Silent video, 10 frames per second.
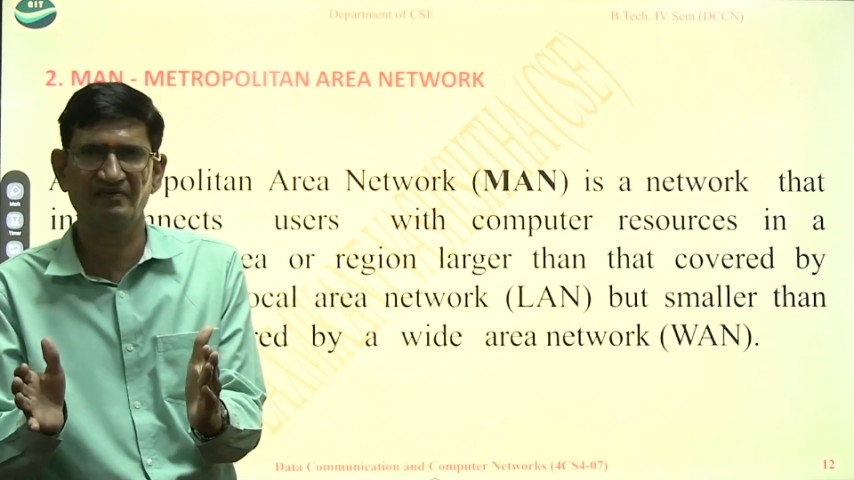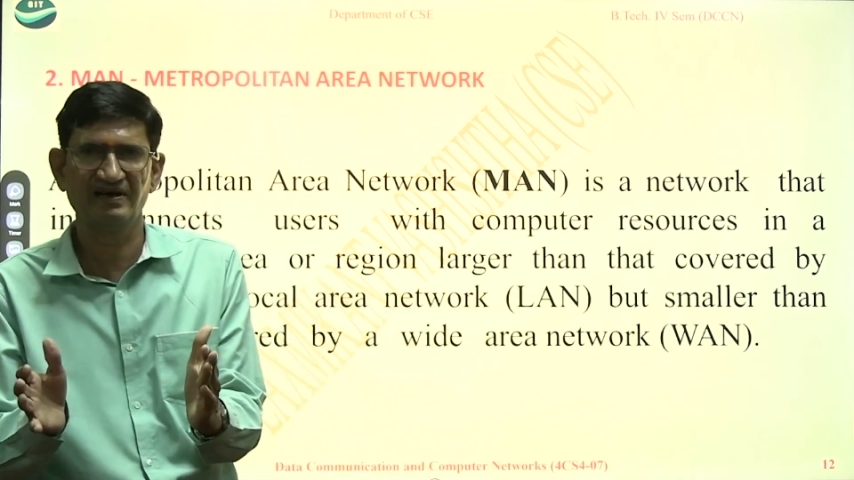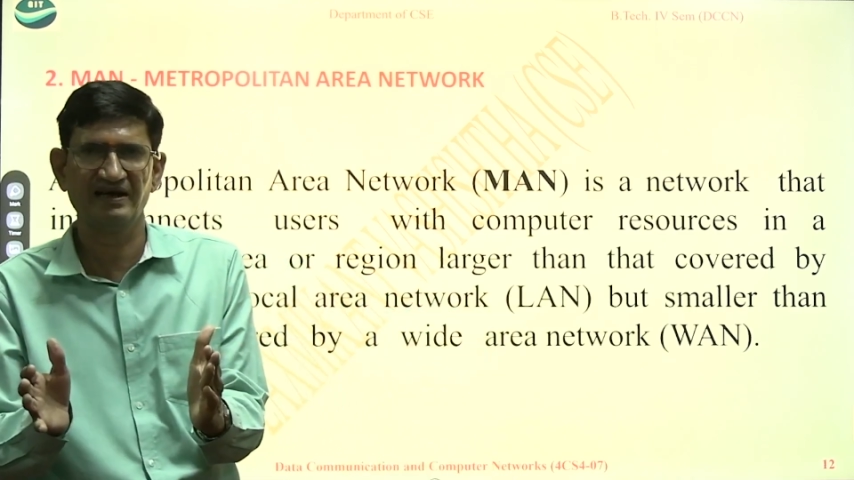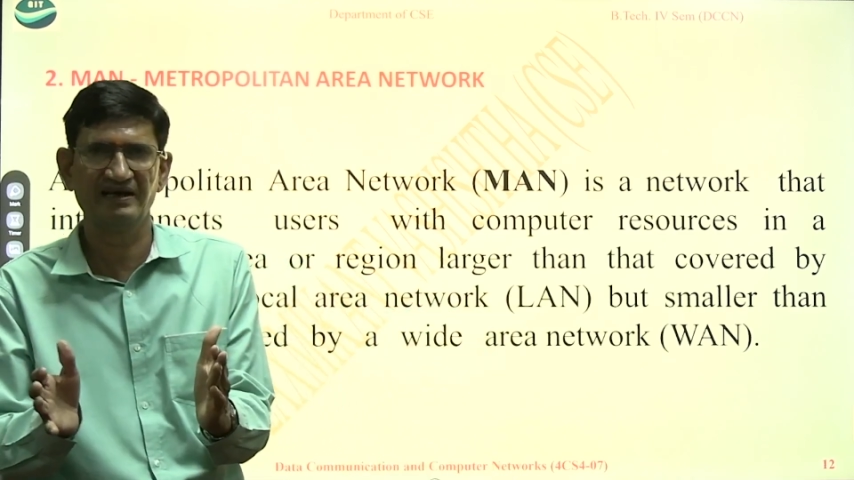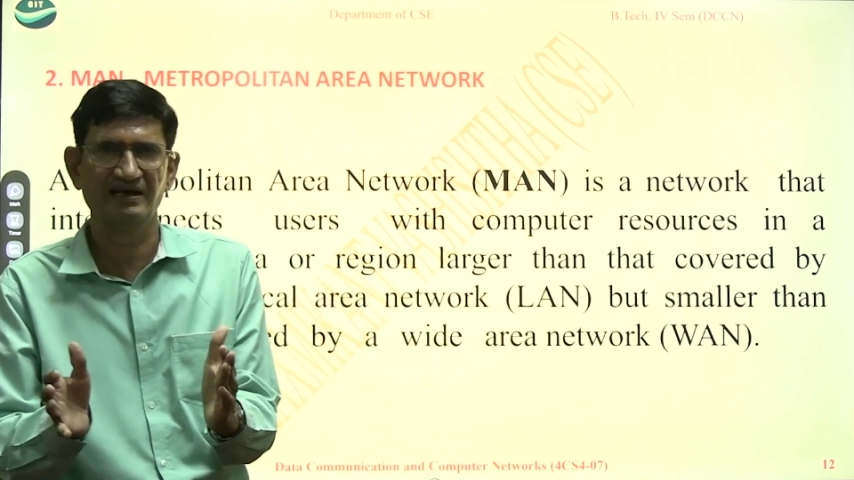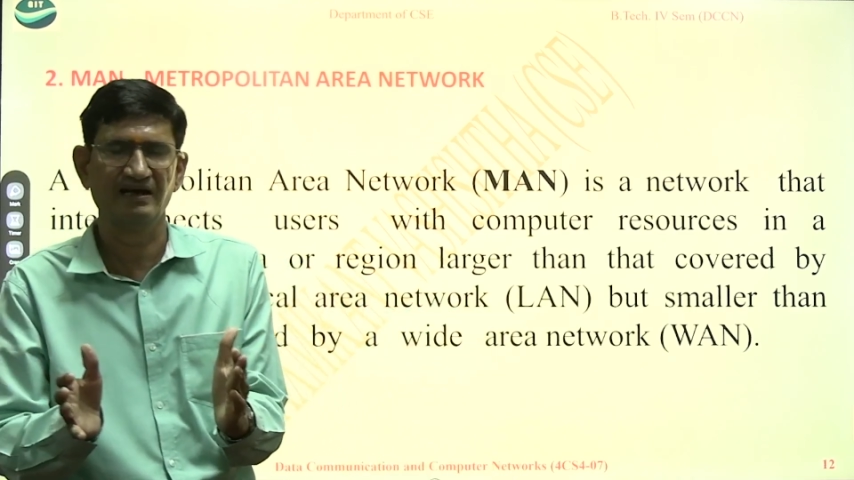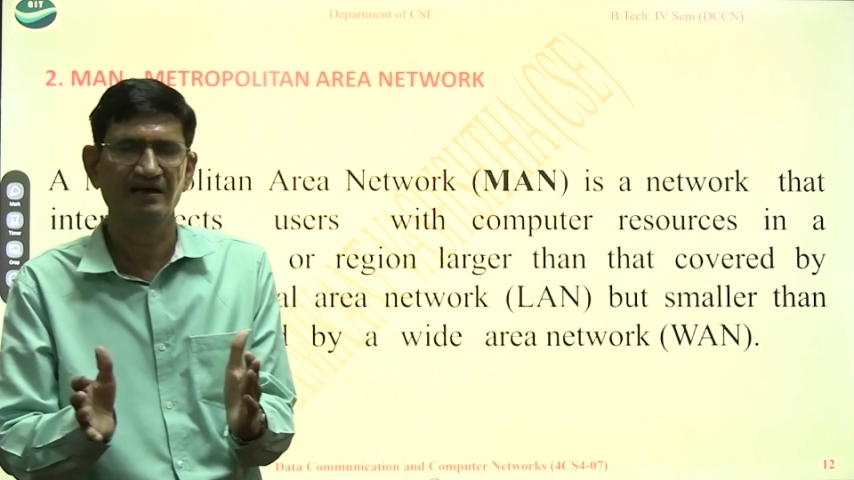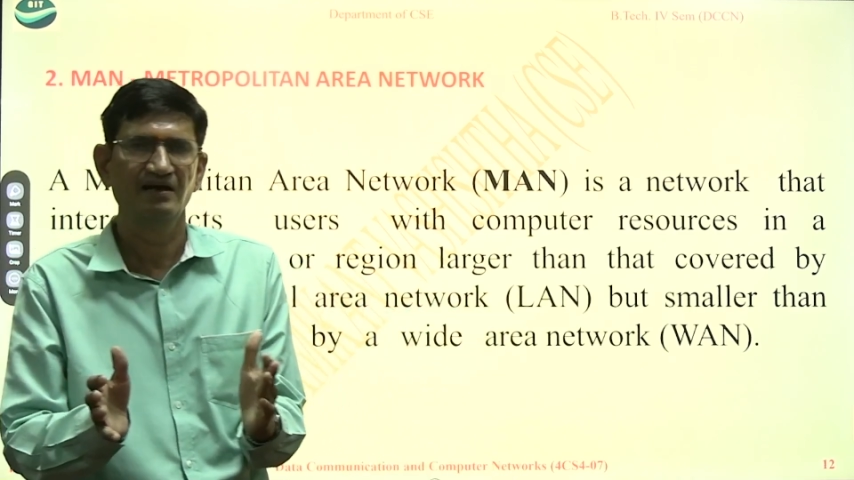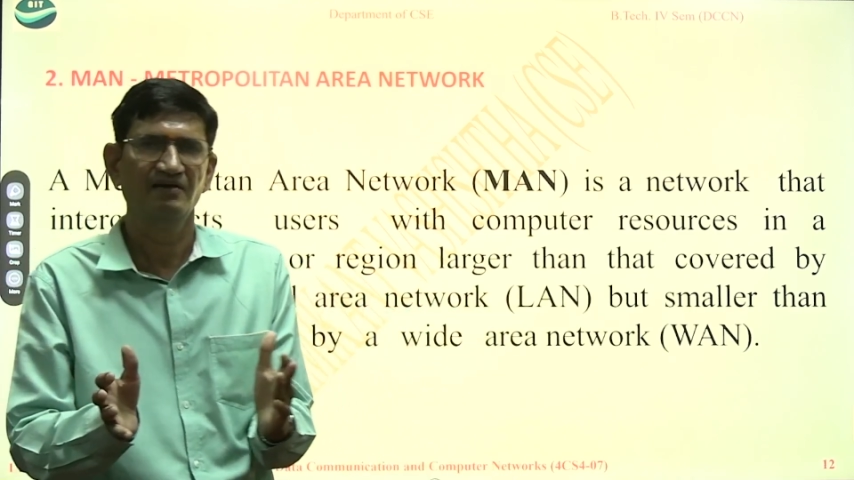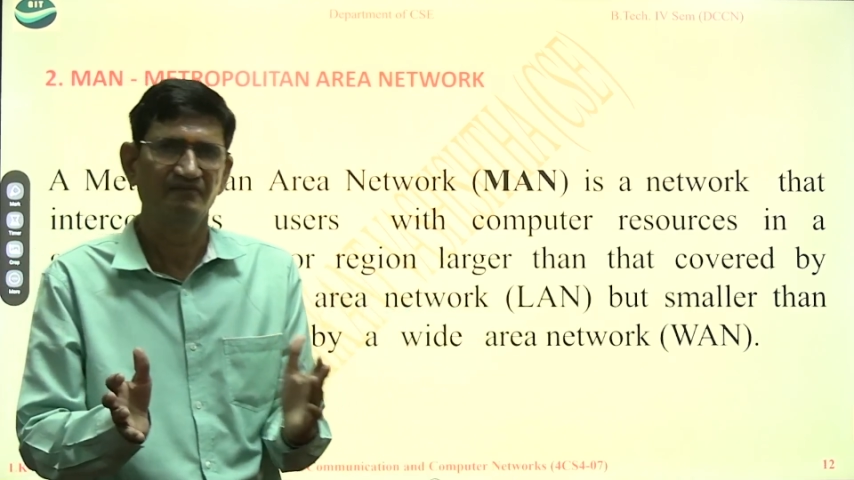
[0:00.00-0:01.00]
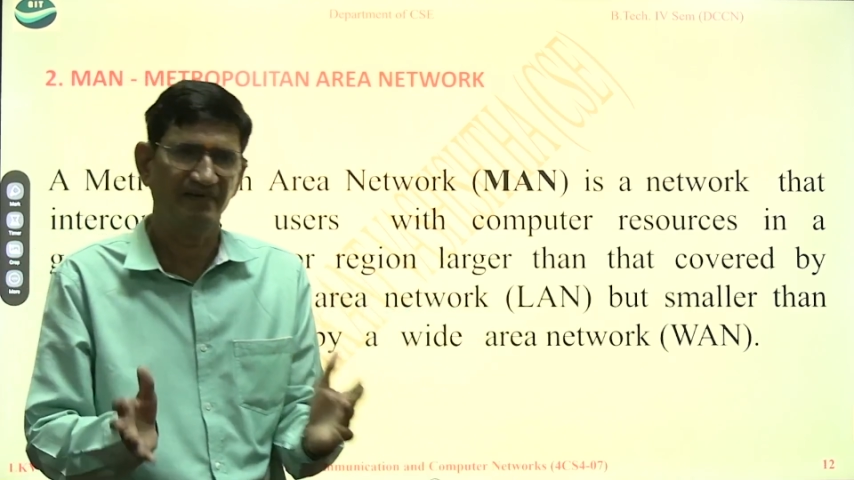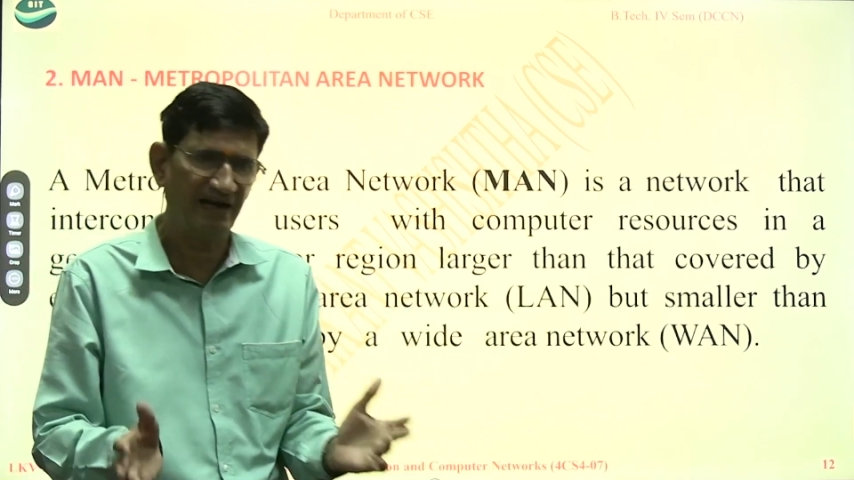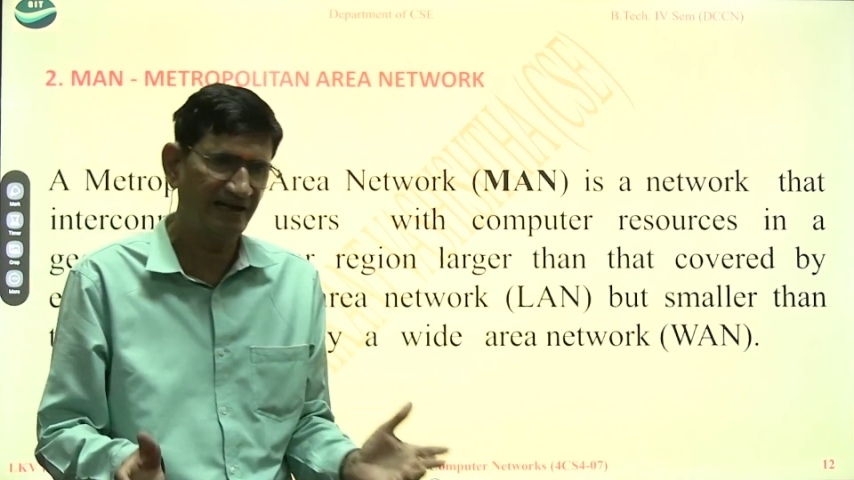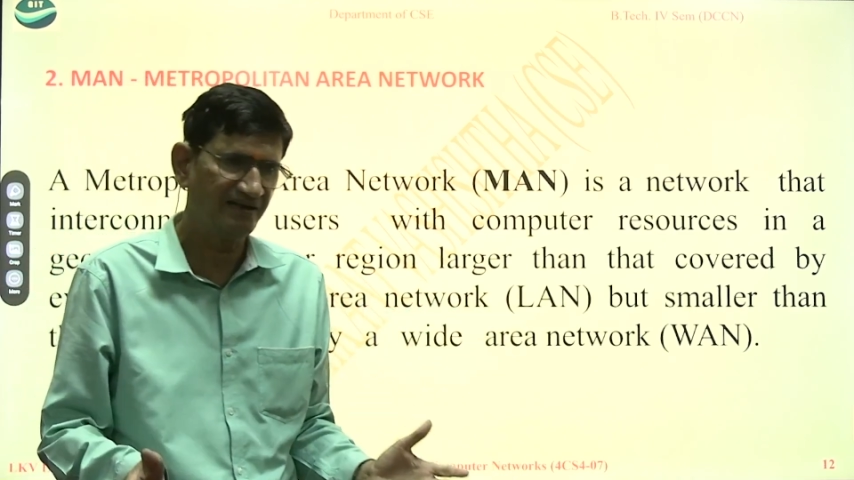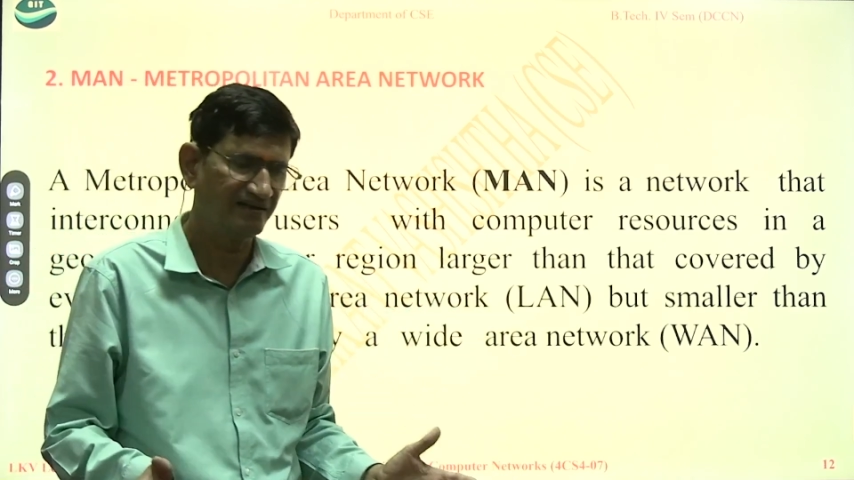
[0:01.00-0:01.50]
area.
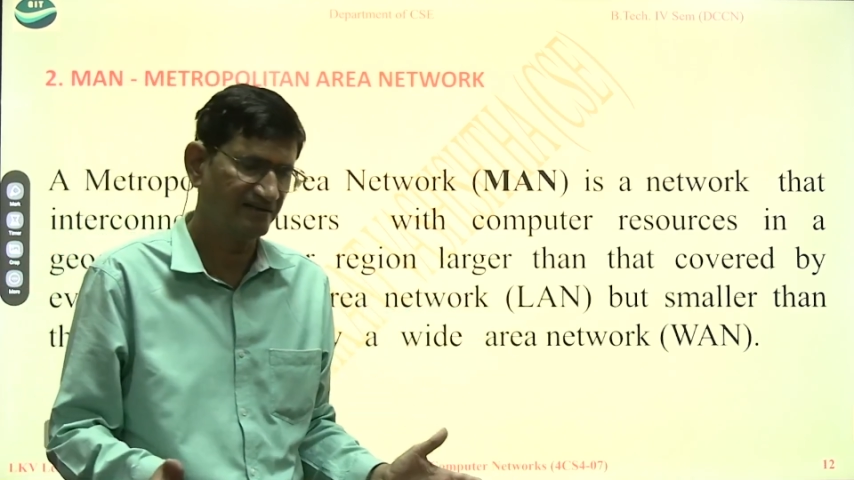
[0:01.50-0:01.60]
WAN,